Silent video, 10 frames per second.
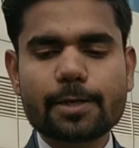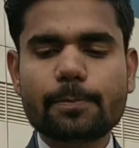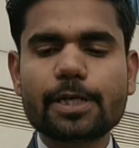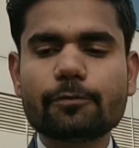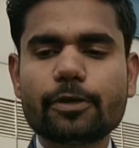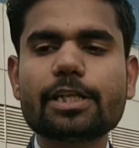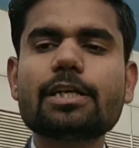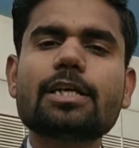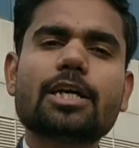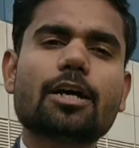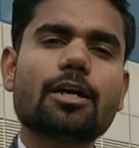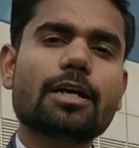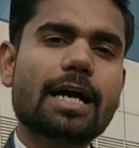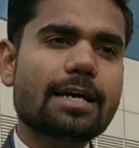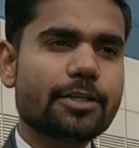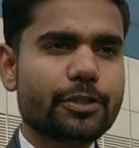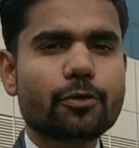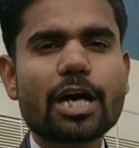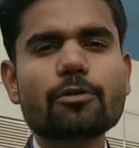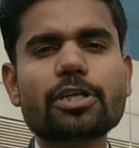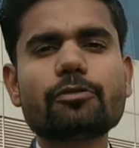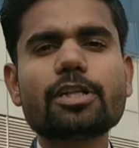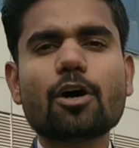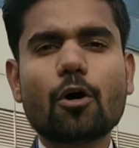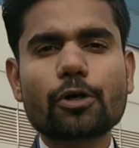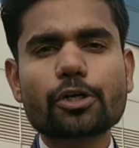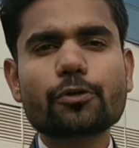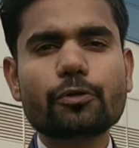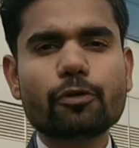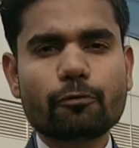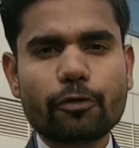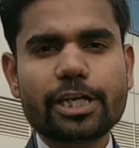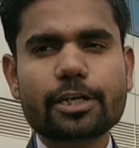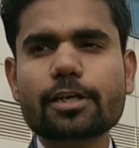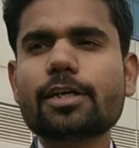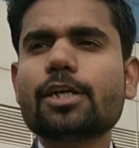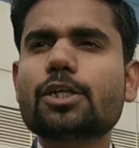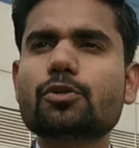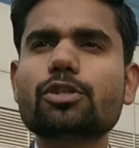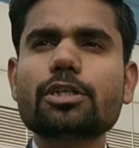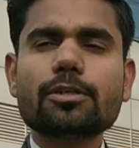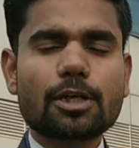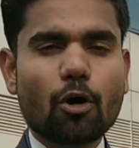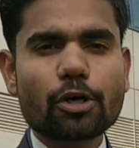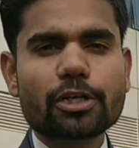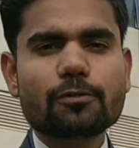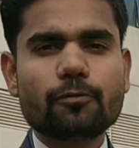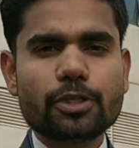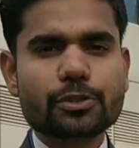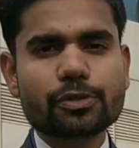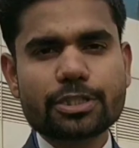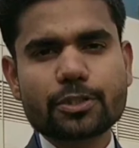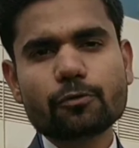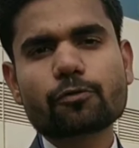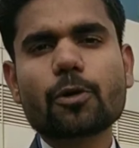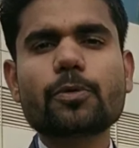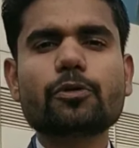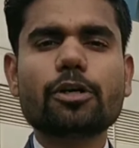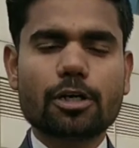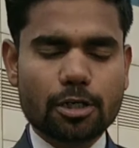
between you have given order to your vendor to the order which you receive from your